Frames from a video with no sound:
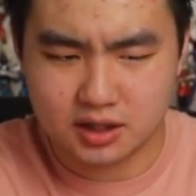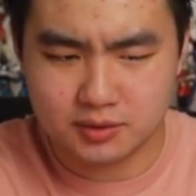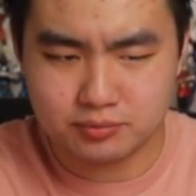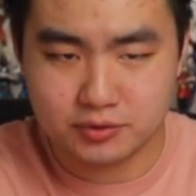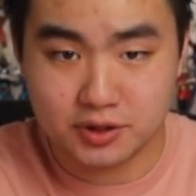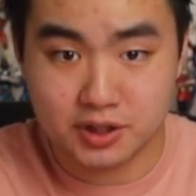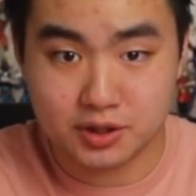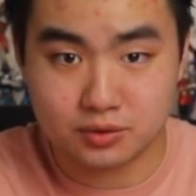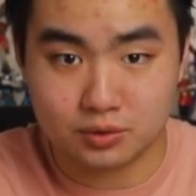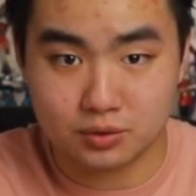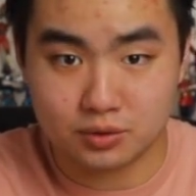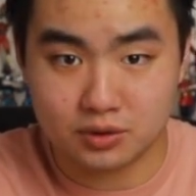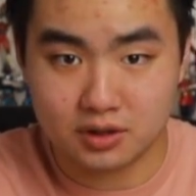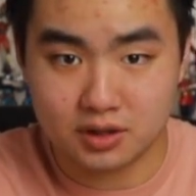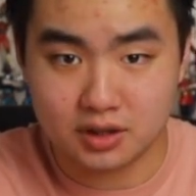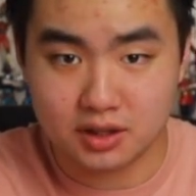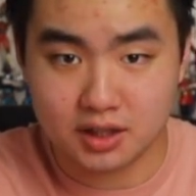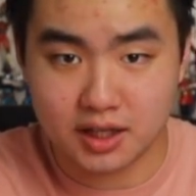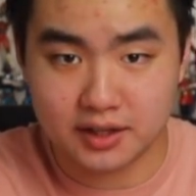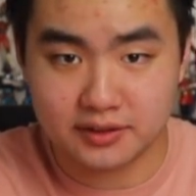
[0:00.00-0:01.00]
Pretty
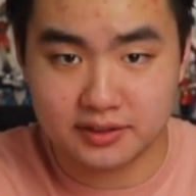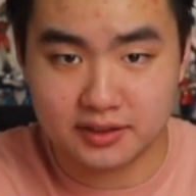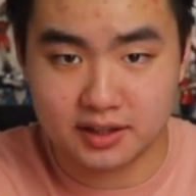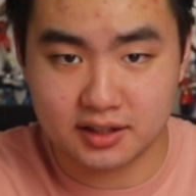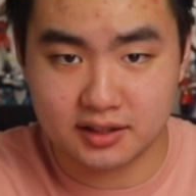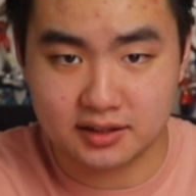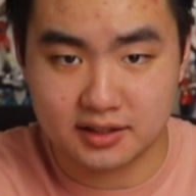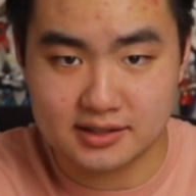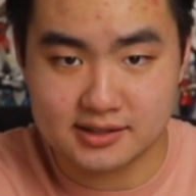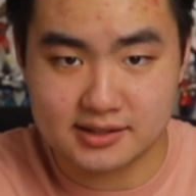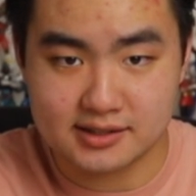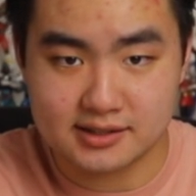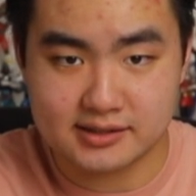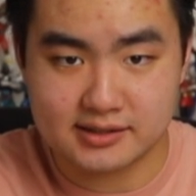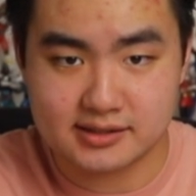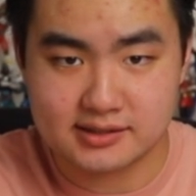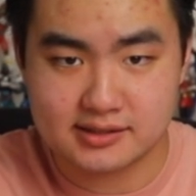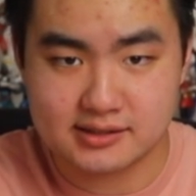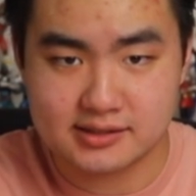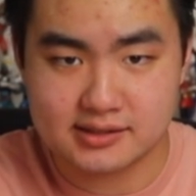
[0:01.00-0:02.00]
cool. I think this is
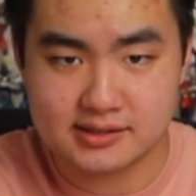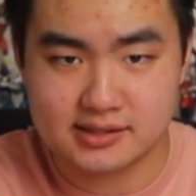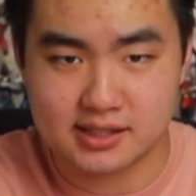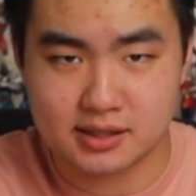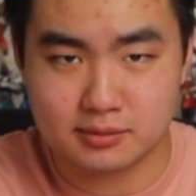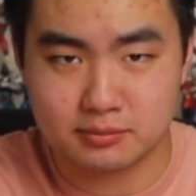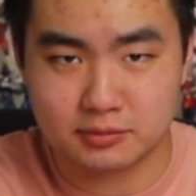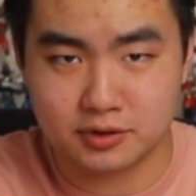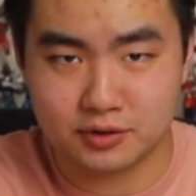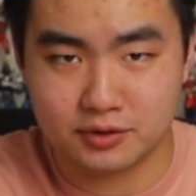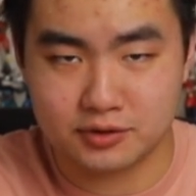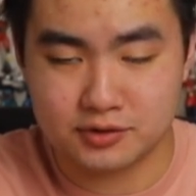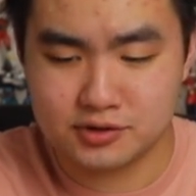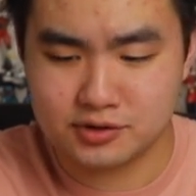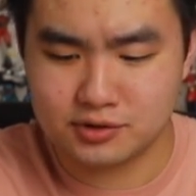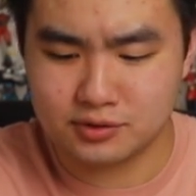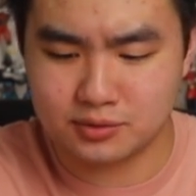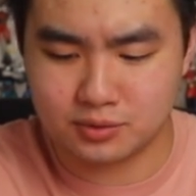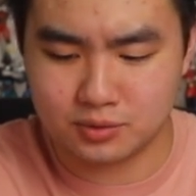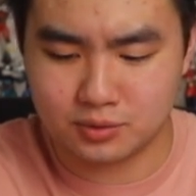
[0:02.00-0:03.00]
similar
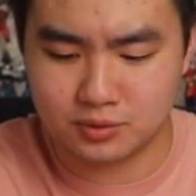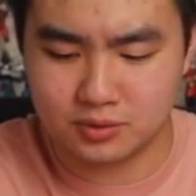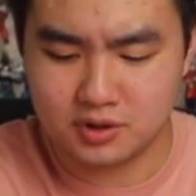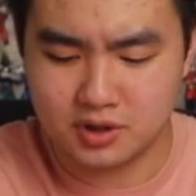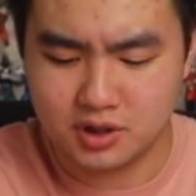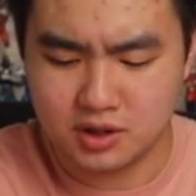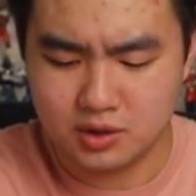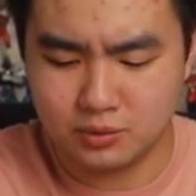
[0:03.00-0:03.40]
to